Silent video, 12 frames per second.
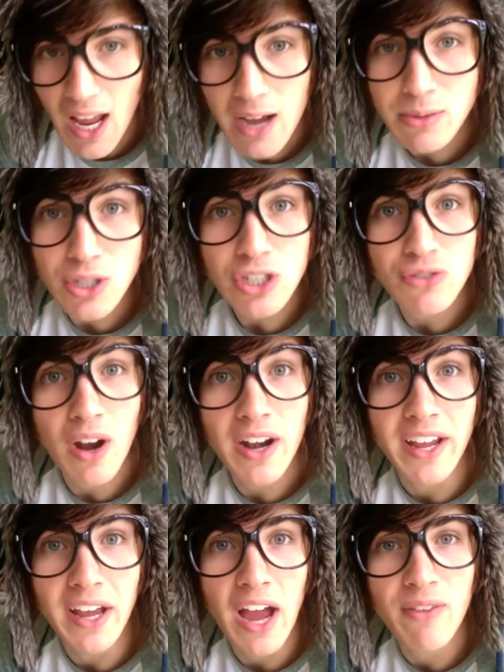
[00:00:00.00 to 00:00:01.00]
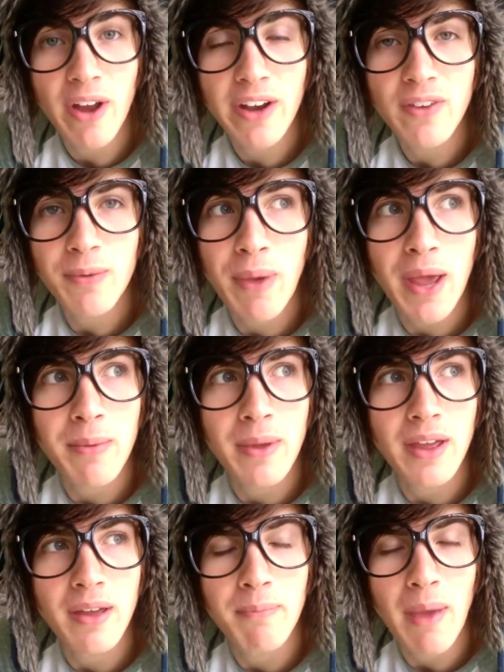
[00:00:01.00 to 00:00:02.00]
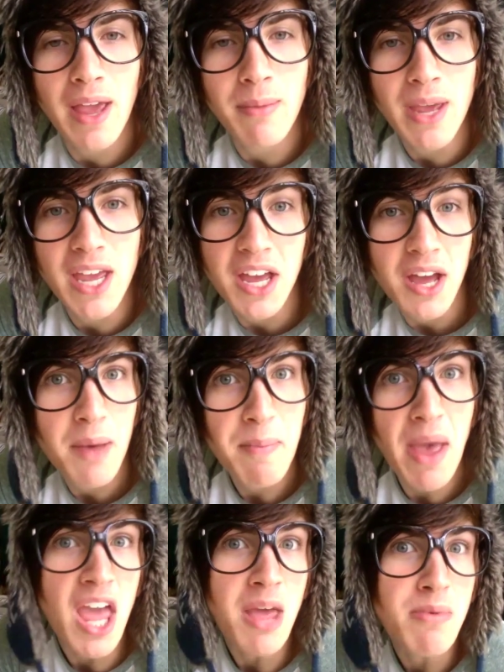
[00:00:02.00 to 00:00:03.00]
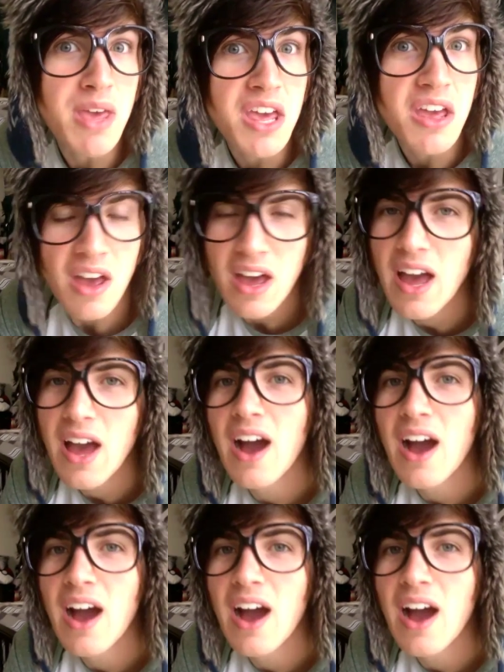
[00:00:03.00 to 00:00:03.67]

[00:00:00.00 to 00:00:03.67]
I was just running. I ran for baby, baby, baby,